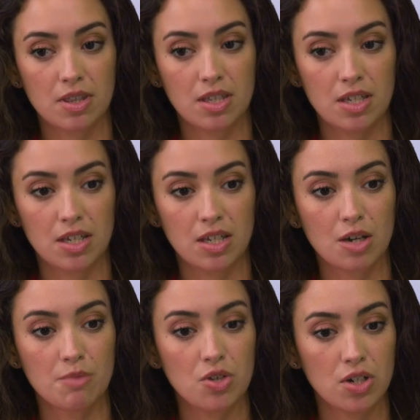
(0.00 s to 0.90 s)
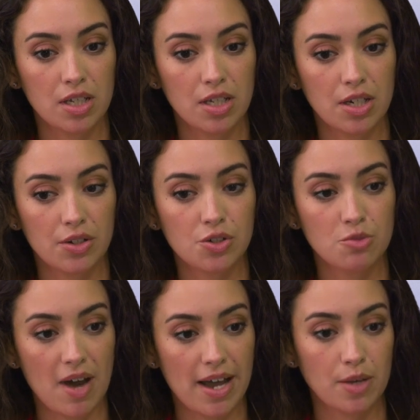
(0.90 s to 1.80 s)
the community here in
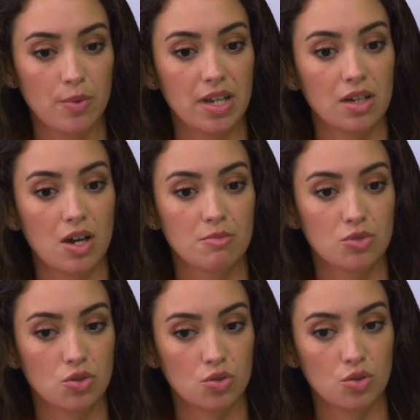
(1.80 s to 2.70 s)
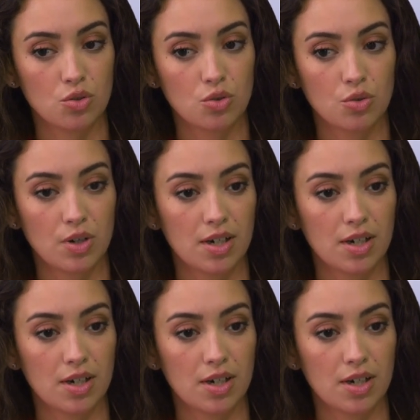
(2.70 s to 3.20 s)
Dubai when it comes to